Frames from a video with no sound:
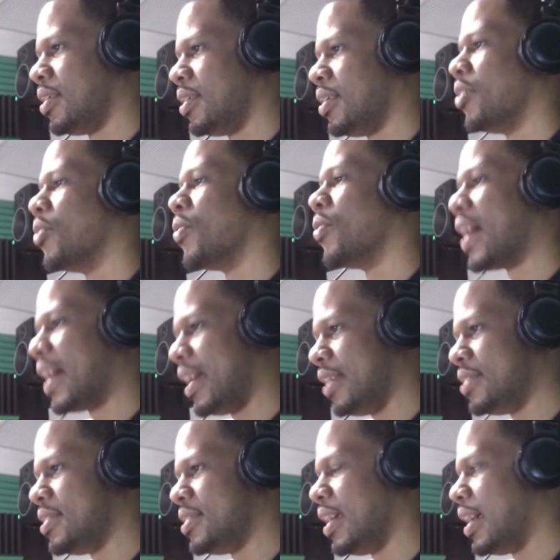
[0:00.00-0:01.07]

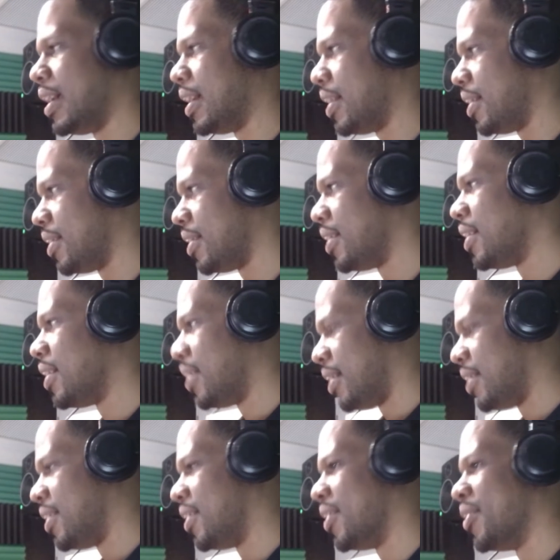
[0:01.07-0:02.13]
Right, yeah.
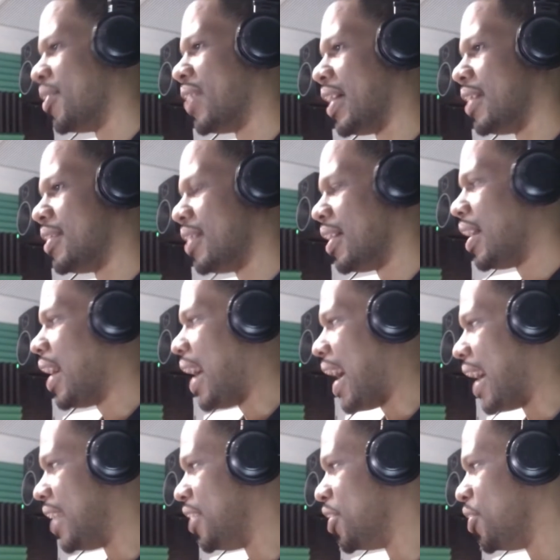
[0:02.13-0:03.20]
Right.
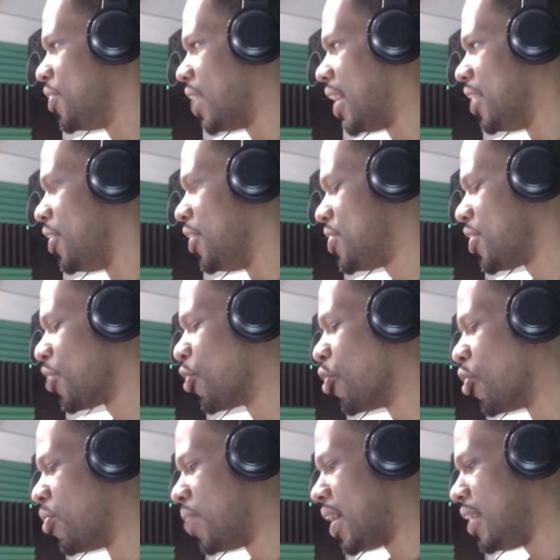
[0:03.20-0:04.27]
And you used to
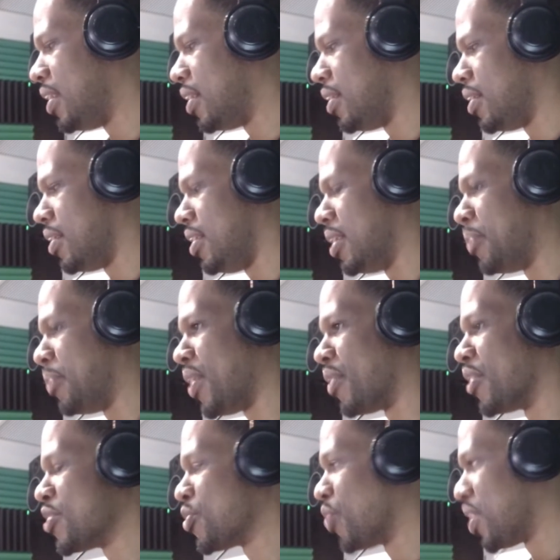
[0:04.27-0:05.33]
go home and your
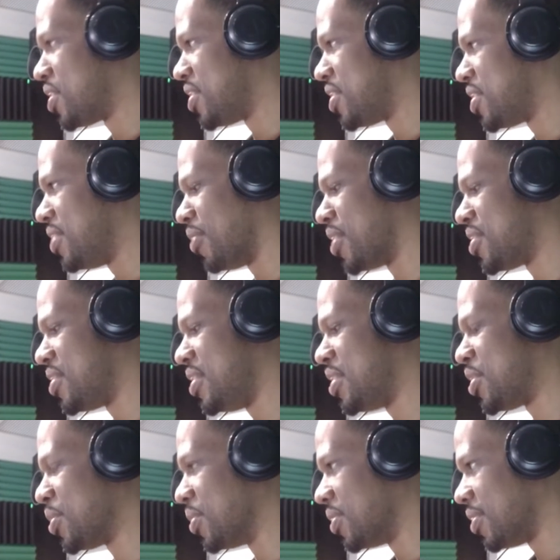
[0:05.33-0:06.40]
parents watch the
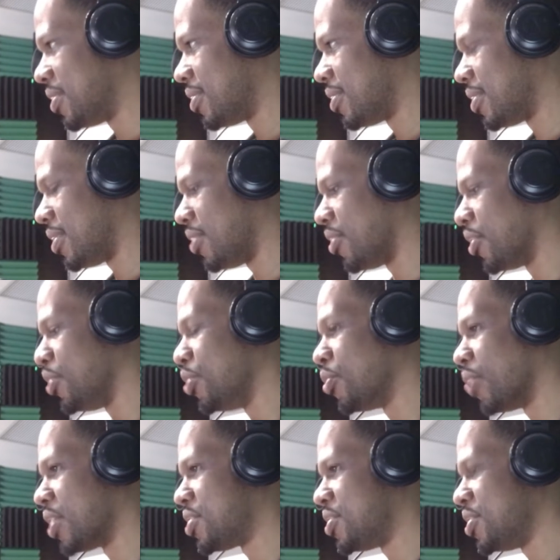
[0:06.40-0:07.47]
show, or you
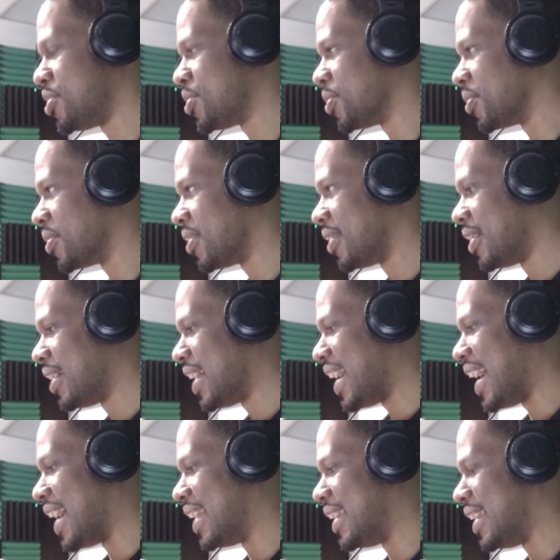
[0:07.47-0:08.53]
watch the show,
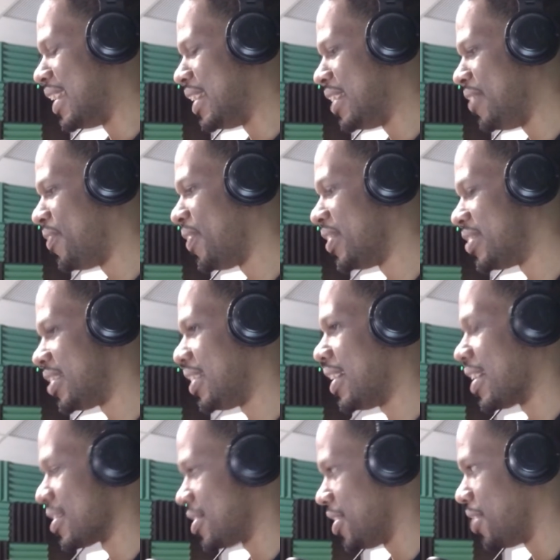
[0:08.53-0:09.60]
and then the first thing they
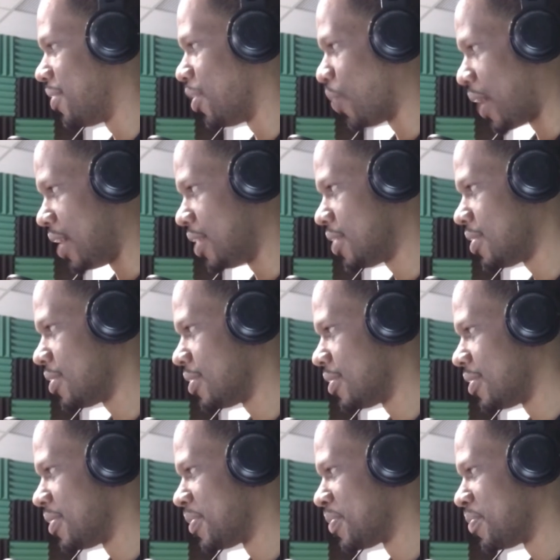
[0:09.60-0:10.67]
ask you rewind it.
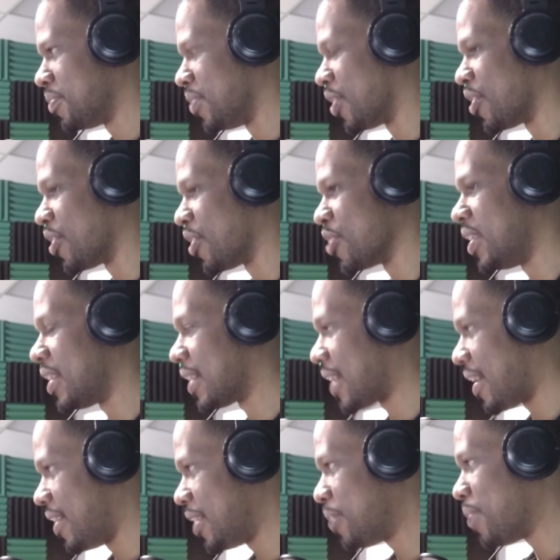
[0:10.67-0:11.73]
Because when you
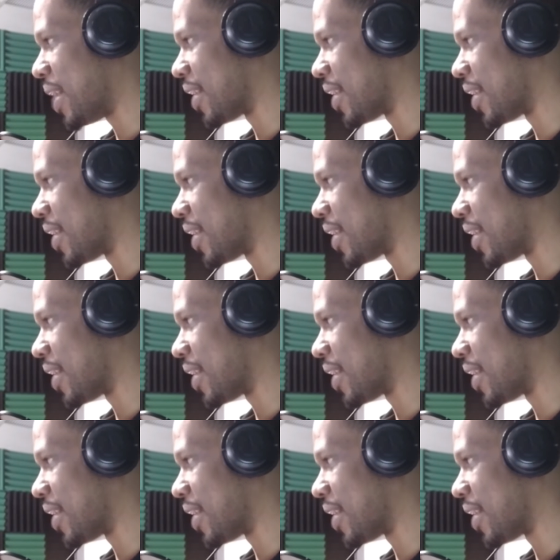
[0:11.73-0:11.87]
carry it back